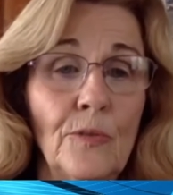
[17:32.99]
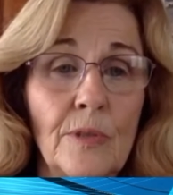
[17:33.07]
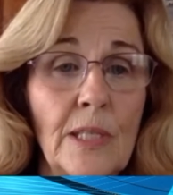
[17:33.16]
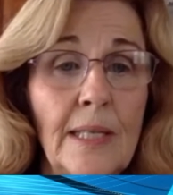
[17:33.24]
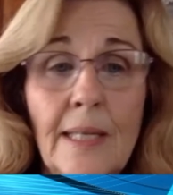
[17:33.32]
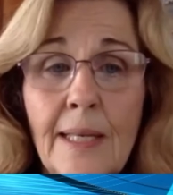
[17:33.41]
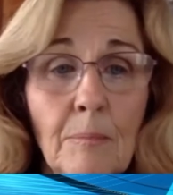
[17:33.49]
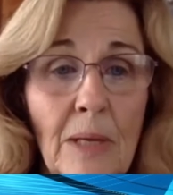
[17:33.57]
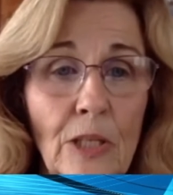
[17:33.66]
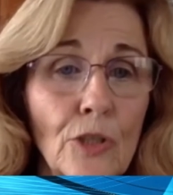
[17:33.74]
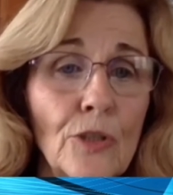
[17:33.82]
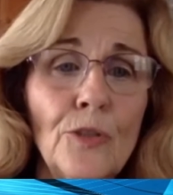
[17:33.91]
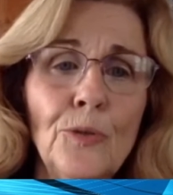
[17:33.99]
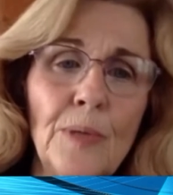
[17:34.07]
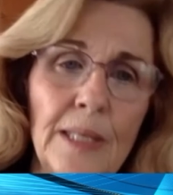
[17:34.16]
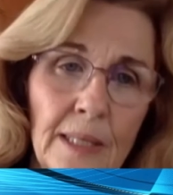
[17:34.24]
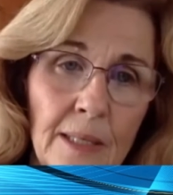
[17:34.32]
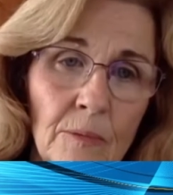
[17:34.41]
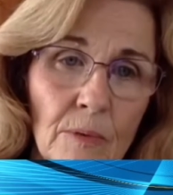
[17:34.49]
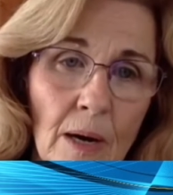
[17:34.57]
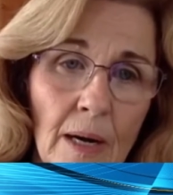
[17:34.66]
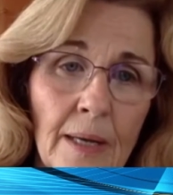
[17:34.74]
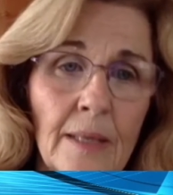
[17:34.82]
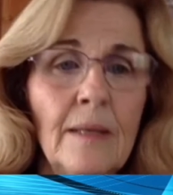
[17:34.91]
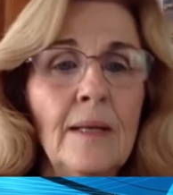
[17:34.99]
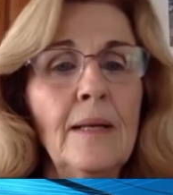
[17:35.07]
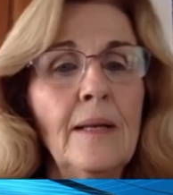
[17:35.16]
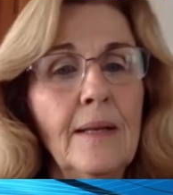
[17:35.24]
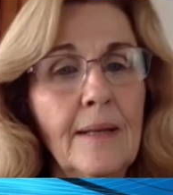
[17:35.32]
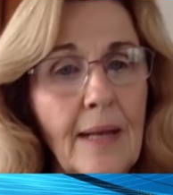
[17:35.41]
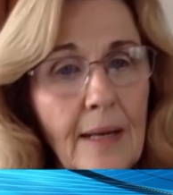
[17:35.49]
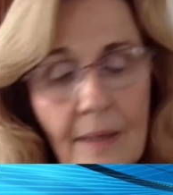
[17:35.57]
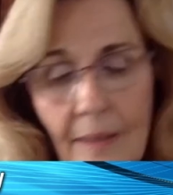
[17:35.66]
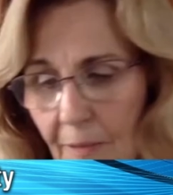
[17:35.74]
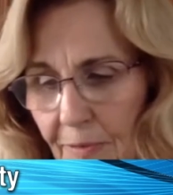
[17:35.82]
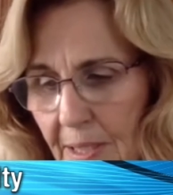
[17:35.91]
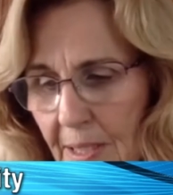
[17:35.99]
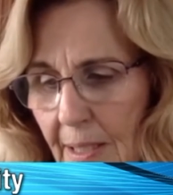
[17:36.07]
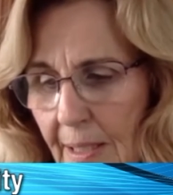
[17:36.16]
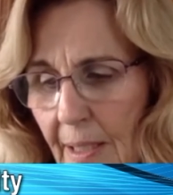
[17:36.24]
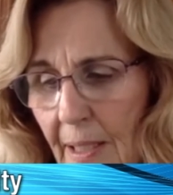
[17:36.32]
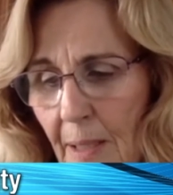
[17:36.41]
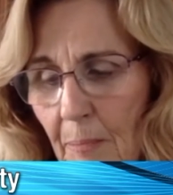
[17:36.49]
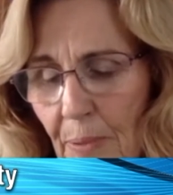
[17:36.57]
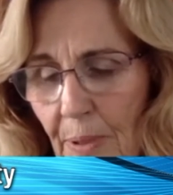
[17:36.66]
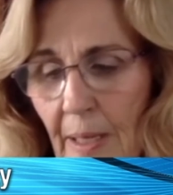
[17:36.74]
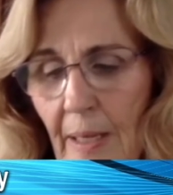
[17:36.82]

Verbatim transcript: to eat make sure you eat right get enough sleep,